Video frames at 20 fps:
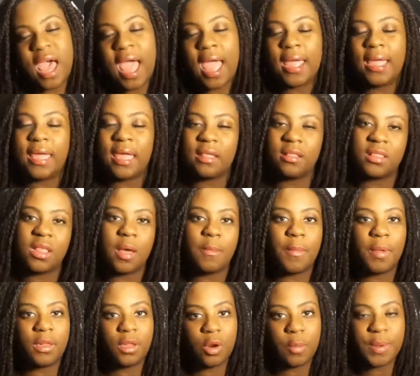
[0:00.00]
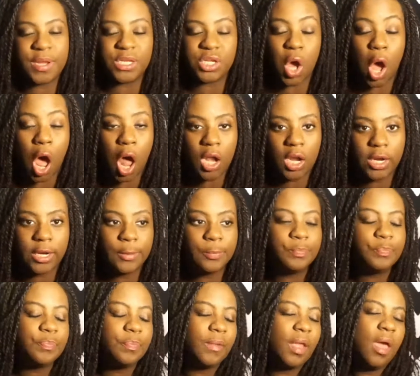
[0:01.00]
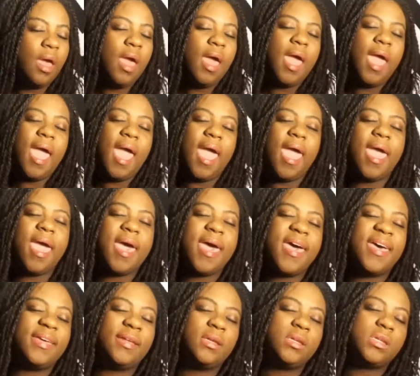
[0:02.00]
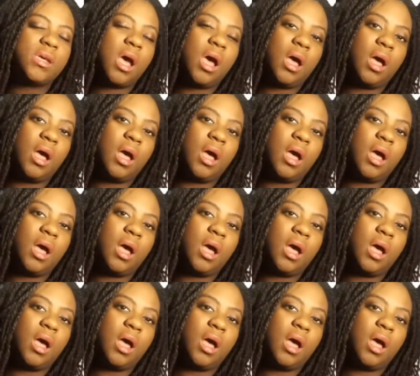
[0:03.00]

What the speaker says: I get them a little bit taller, and